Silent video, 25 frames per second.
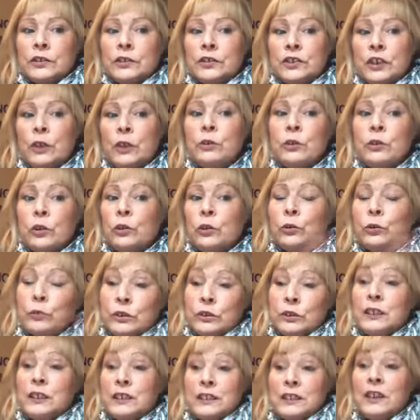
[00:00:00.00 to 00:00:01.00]

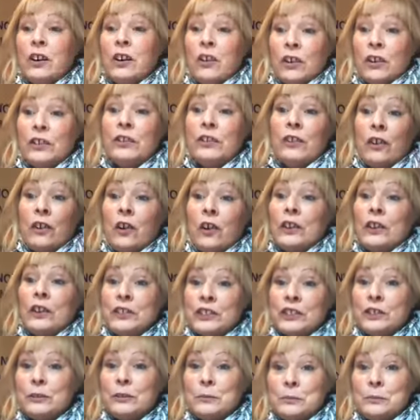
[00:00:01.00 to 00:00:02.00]
so-called designer
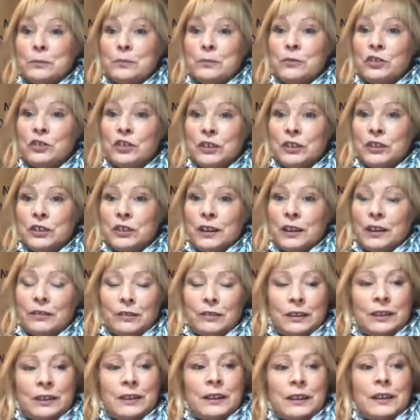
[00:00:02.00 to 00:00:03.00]
items, you know,
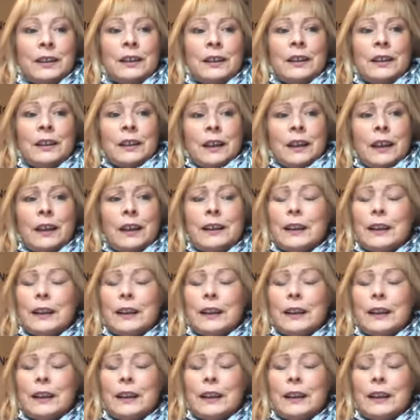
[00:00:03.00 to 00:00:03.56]
and mm.